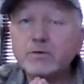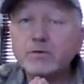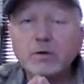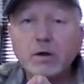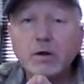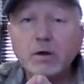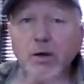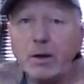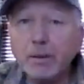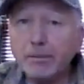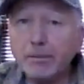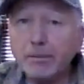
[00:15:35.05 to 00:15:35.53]

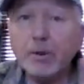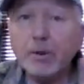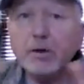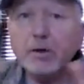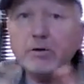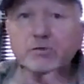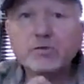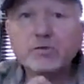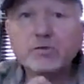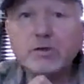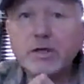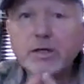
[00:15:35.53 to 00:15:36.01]
And
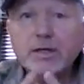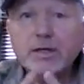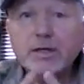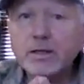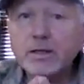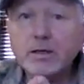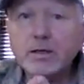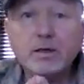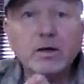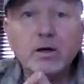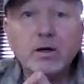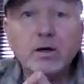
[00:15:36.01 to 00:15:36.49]

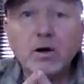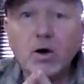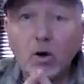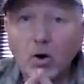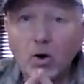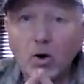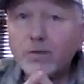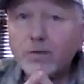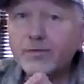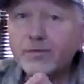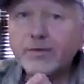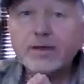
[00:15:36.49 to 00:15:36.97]
personally,
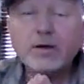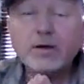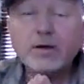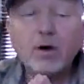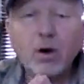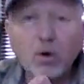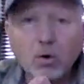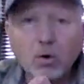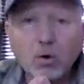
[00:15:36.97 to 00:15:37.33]
I think